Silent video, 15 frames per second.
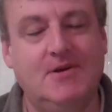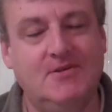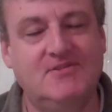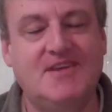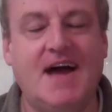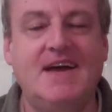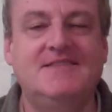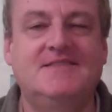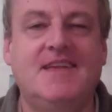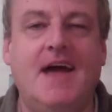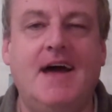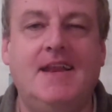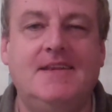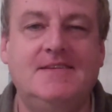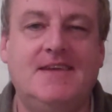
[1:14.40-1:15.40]

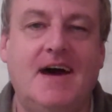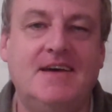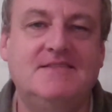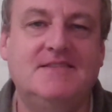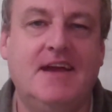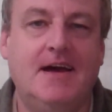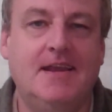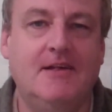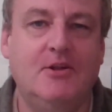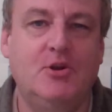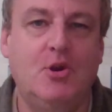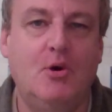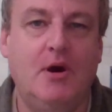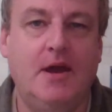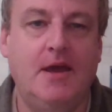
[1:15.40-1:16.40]
Dyestat,
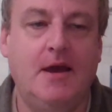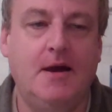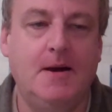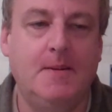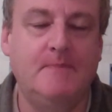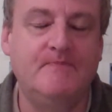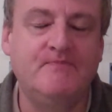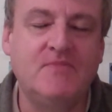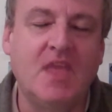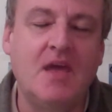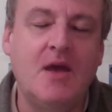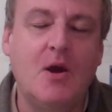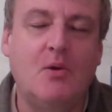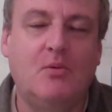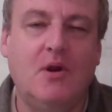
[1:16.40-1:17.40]
Illinois.
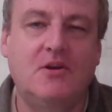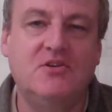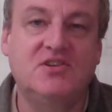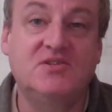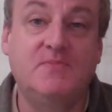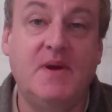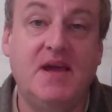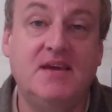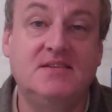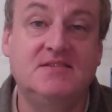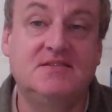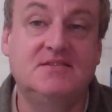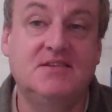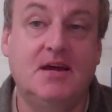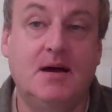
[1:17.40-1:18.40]

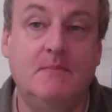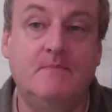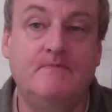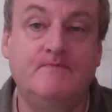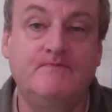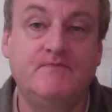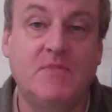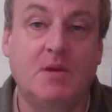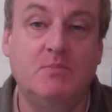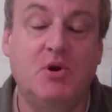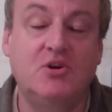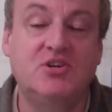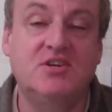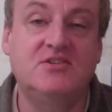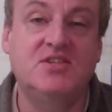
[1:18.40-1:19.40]
Runnerspace
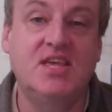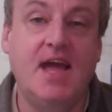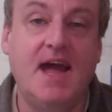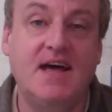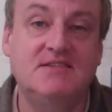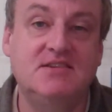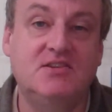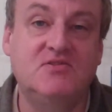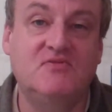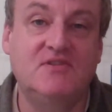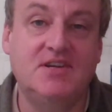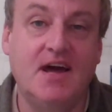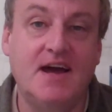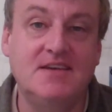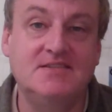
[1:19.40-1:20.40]
purchased the assets for
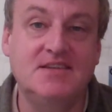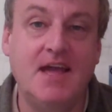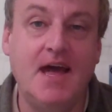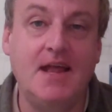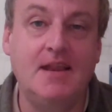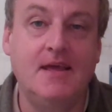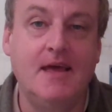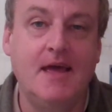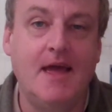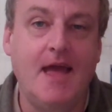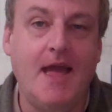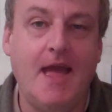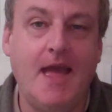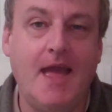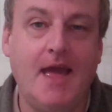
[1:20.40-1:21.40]
Dyestat.
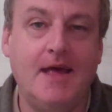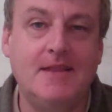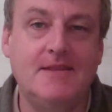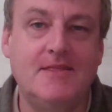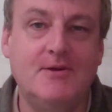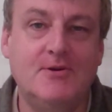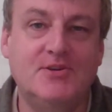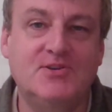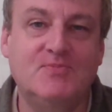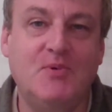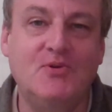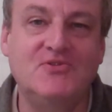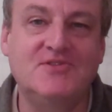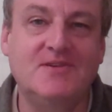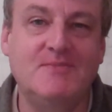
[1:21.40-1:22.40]
And there's
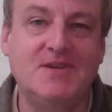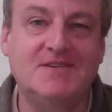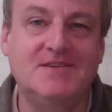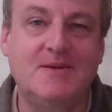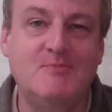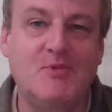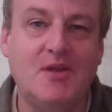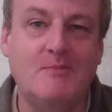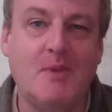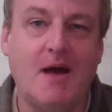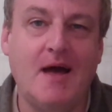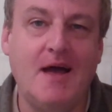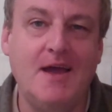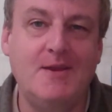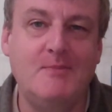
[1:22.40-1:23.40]
supposed to be something
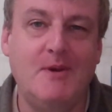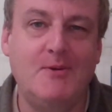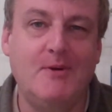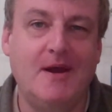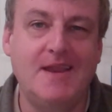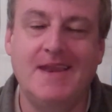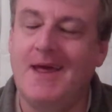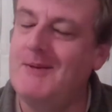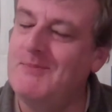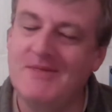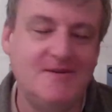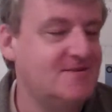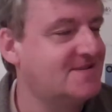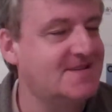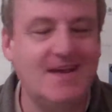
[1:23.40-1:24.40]
behind me right now, but
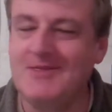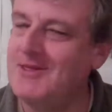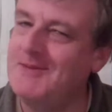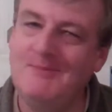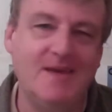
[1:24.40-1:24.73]
there's nothing.